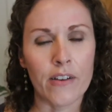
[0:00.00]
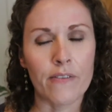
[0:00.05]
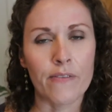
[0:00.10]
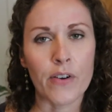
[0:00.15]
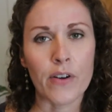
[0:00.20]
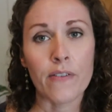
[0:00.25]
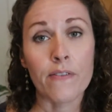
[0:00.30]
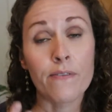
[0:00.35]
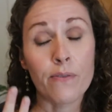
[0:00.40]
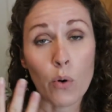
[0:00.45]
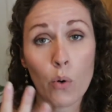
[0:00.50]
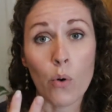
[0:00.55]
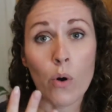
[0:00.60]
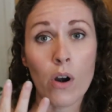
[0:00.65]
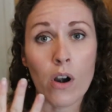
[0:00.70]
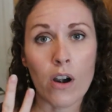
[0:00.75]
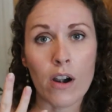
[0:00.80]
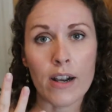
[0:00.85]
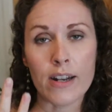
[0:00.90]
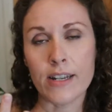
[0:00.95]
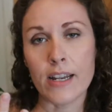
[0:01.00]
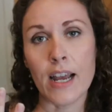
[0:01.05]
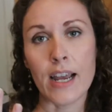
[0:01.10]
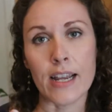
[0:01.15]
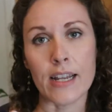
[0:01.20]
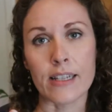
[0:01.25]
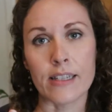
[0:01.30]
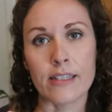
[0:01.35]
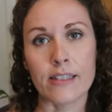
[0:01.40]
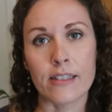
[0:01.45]
for four
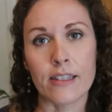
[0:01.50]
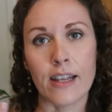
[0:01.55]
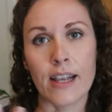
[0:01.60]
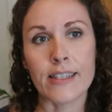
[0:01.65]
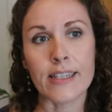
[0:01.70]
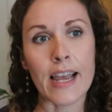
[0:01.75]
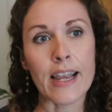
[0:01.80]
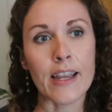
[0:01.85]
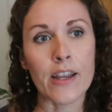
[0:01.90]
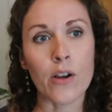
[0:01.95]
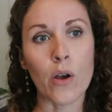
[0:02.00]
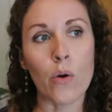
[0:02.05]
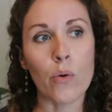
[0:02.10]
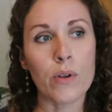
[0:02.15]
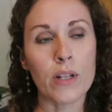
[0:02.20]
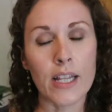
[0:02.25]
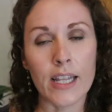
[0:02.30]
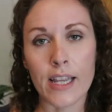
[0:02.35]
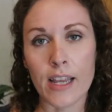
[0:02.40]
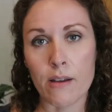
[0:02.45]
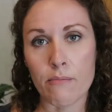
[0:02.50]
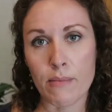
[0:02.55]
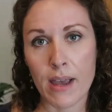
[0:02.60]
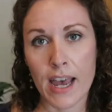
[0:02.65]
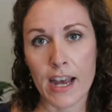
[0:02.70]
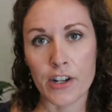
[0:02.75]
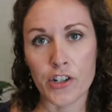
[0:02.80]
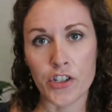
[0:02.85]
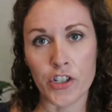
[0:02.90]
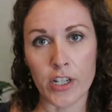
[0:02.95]
nights, because I can only
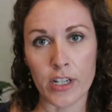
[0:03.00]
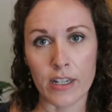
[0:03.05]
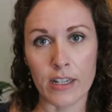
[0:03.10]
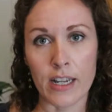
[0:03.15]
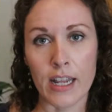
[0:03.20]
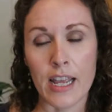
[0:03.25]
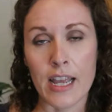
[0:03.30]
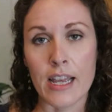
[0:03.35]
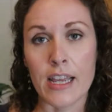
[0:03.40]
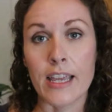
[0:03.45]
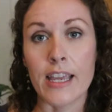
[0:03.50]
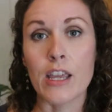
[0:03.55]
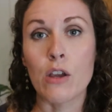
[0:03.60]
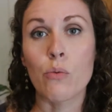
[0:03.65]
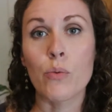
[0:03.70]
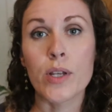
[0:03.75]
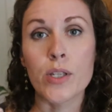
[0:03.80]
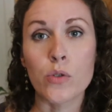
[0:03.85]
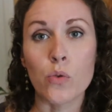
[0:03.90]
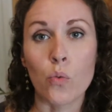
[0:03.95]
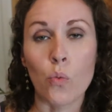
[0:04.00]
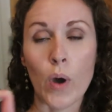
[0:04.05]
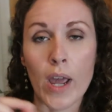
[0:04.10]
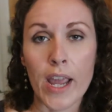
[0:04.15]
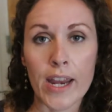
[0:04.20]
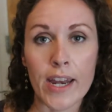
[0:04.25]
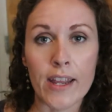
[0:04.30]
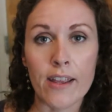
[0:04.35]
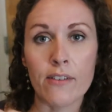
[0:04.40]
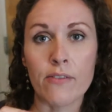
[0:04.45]
imagine he was
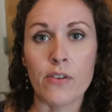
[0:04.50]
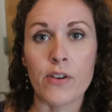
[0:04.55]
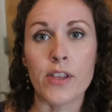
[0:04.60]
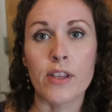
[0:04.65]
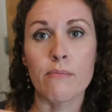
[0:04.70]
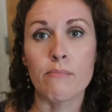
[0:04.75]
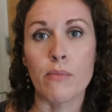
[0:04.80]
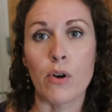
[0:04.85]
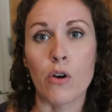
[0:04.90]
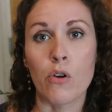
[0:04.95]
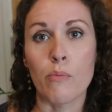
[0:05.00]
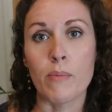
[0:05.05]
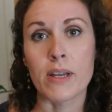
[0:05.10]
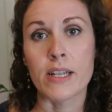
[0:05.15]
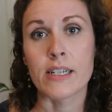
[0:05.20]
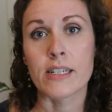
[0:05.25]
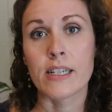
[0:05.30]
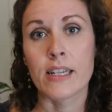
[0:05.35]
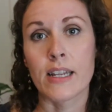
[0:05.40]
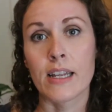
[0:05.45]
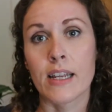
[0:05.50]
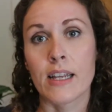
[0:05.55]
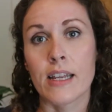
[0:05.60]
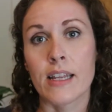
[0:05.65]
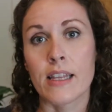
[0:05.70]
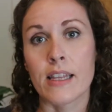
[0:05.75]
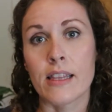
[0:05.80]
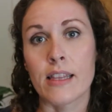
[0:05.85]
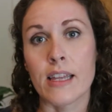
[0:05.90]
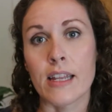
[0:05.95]
waiting for the moment
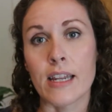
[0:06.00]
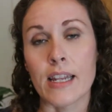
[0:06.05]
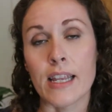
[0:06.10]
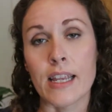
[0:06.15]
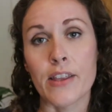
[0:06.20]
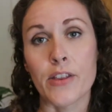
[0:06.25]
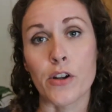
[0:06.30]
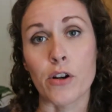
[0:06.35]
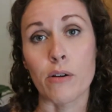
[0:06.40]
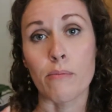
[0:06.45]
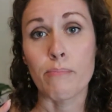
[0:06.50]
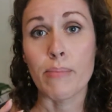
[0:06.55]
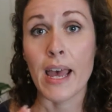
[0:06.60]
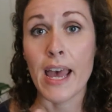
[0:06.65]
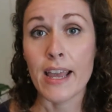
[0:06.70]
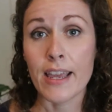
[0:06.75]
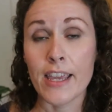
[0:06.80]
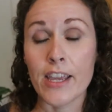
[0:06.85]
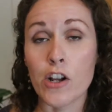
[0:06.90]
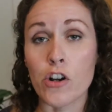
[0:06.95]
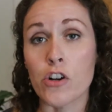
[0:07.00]
that either Peggy